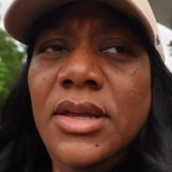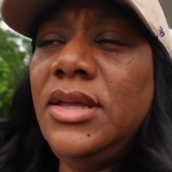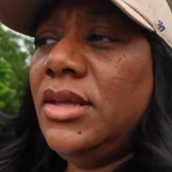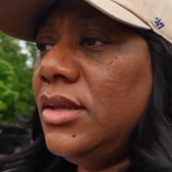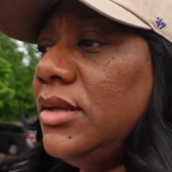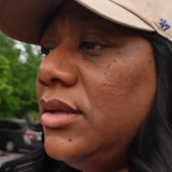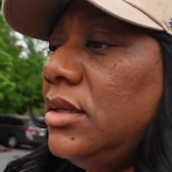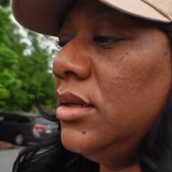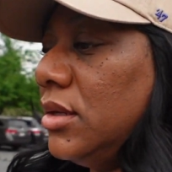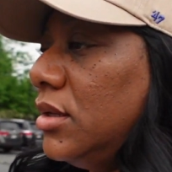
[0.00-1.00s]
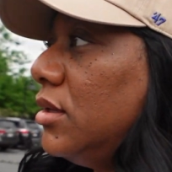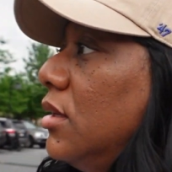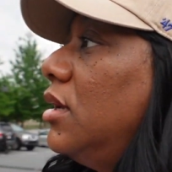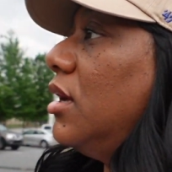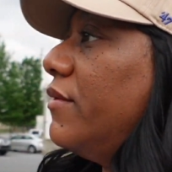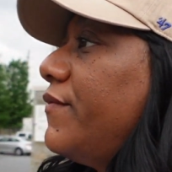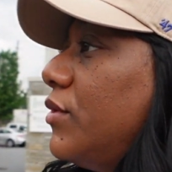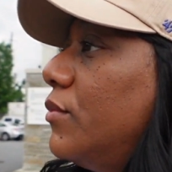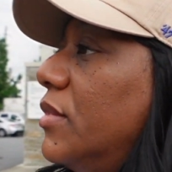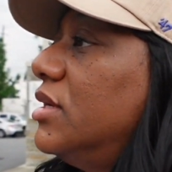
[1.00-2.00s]
in a
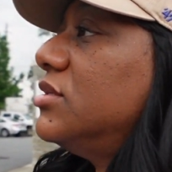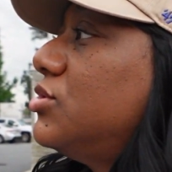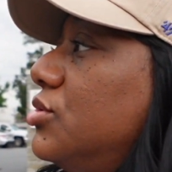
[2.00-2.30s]
few months